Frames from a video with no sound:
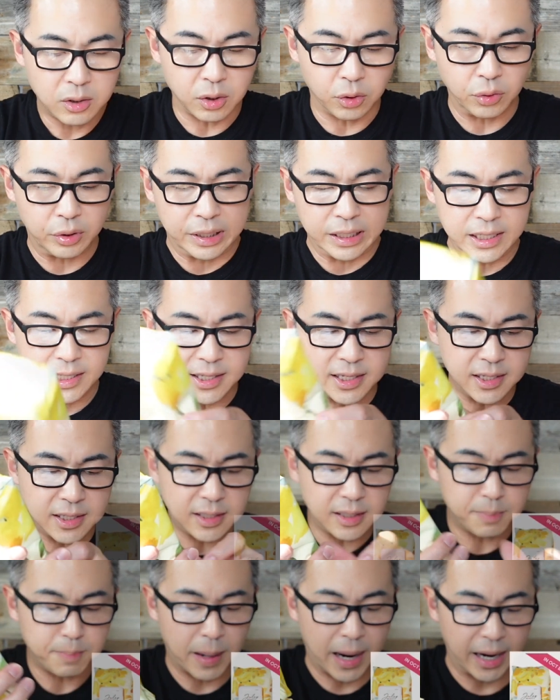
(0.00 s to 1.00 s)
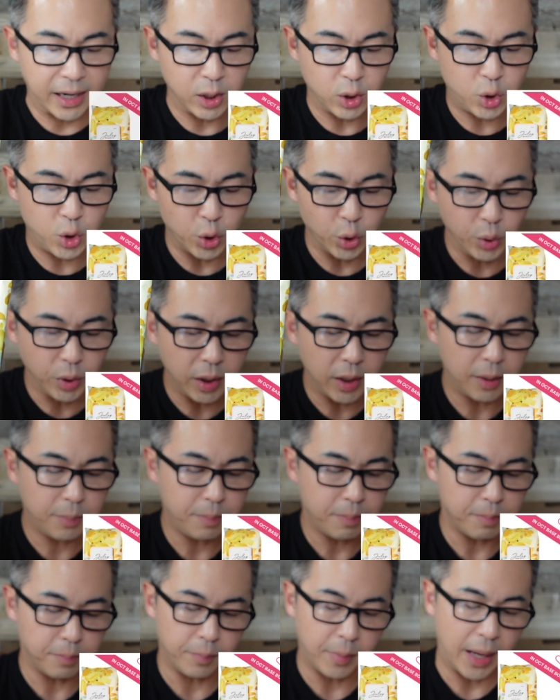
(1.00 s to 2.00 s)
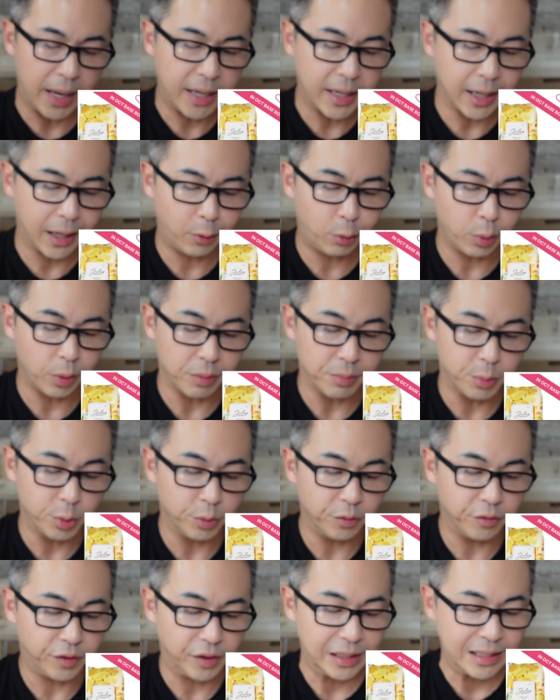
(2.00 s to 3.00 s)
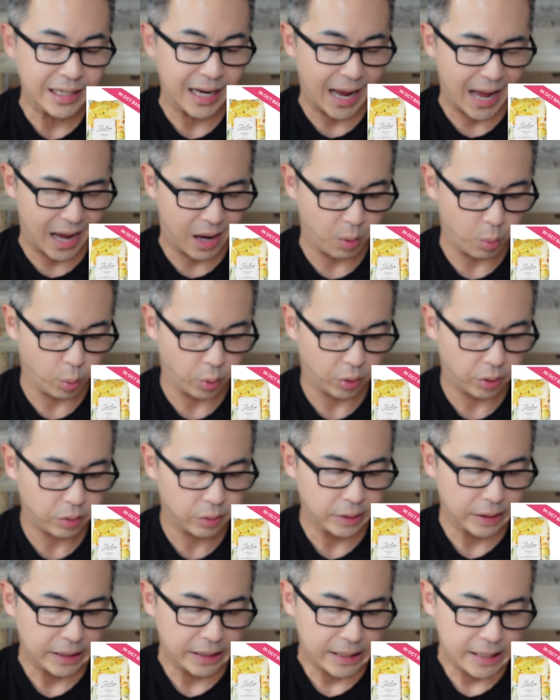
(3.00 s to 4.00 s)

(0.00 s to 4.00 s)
So this is by Julep Makeup Remover Tower.